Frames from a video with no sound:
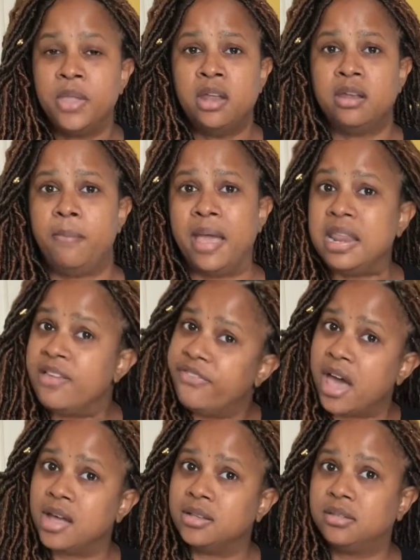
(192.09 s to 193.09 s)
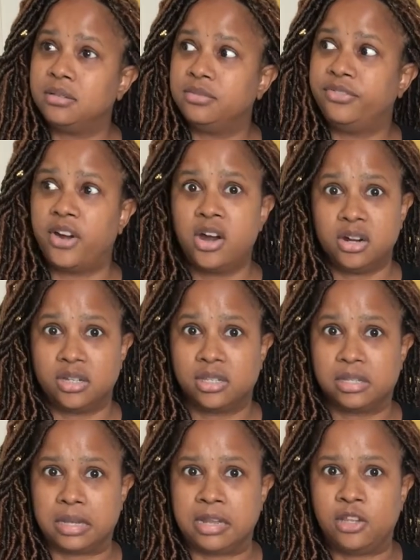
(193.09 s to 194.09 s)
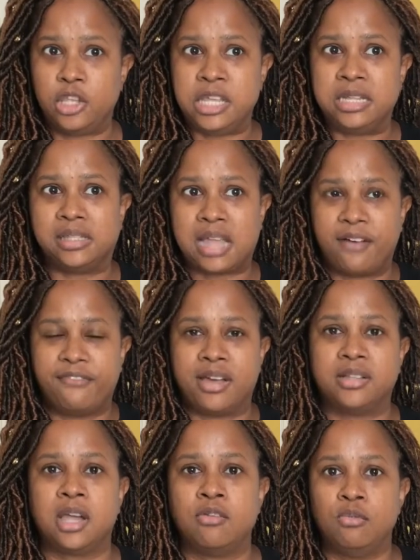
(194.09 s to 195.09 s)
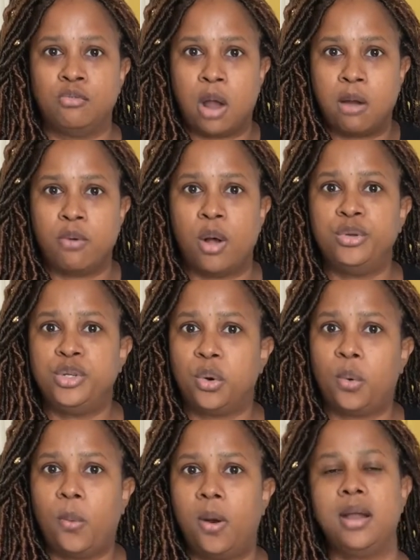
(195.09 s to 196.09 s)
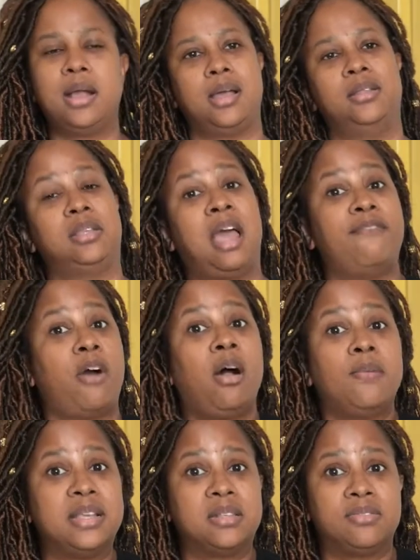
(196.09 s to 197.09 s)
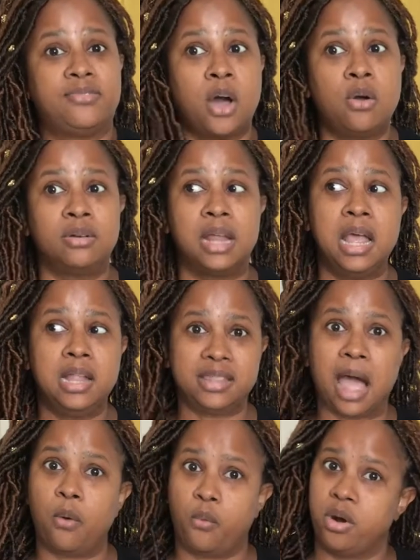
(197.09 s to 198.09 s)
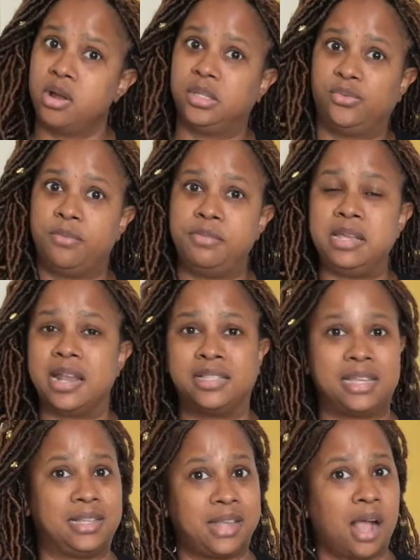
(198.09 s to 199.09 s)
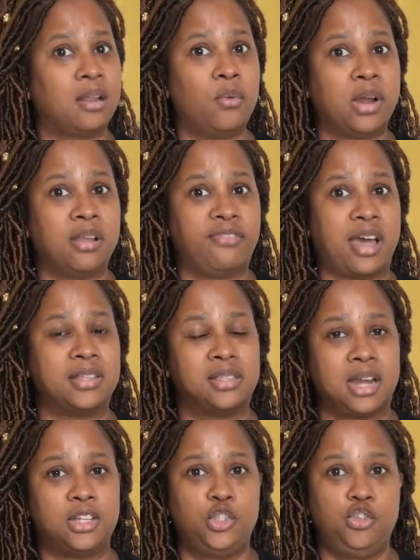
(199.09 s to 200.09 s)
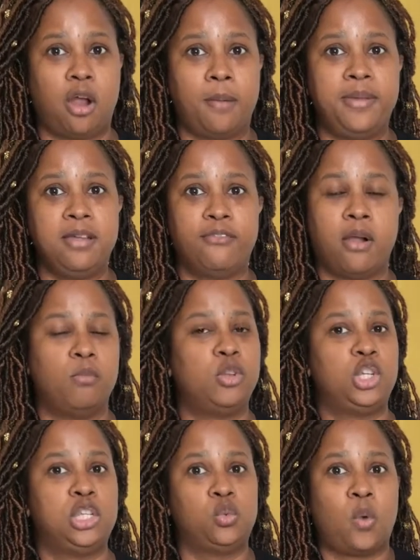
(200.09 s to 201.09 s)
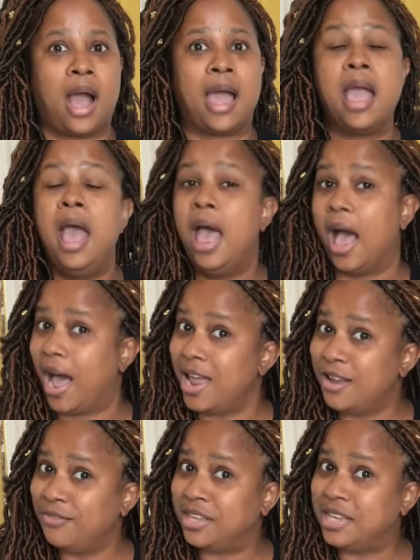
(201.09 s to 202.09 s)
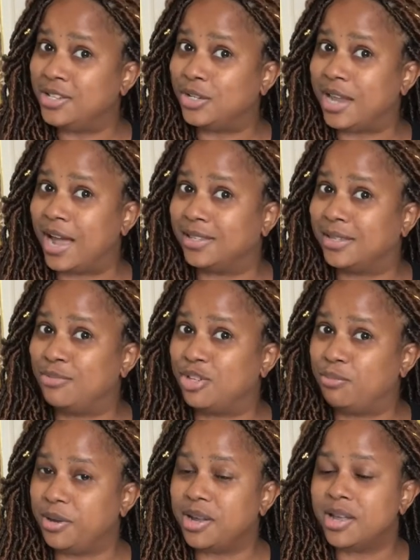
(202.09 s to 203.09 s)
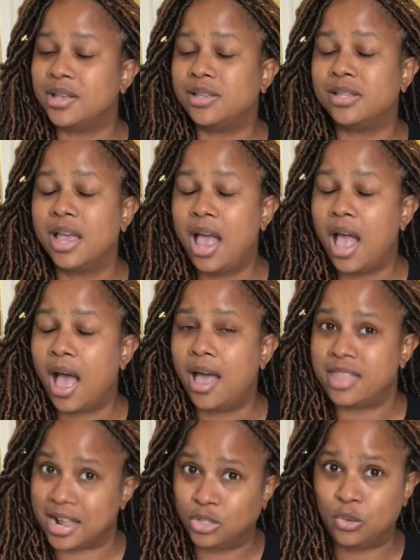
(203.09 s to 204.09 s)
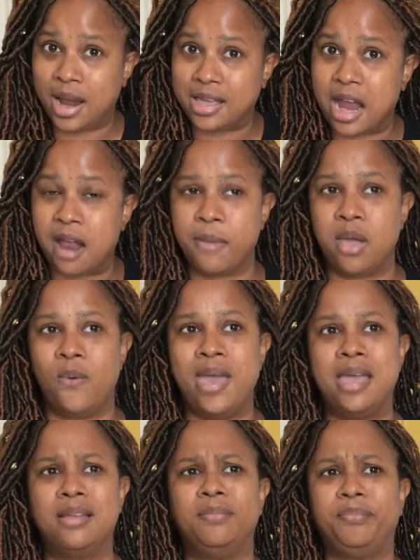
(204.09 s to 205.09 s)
the belly fat first, it eats that fat around your organs. I've always found that works for me. That's exactly where the fat starts dropping from, which is why I love the keto diet so much, because that's where I carry my weight.